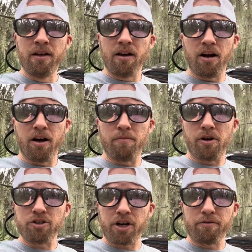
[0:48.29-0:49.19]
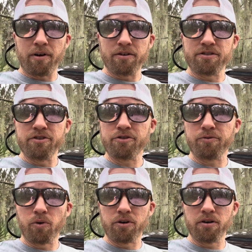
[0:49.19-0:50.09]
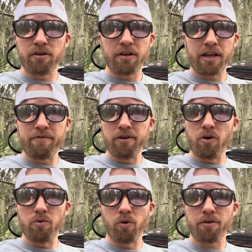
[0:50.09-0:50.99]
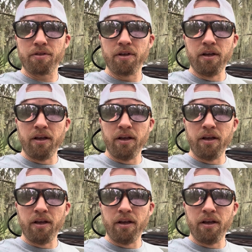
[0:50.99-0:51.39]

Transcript: I'll drive around Central Florida, even go north,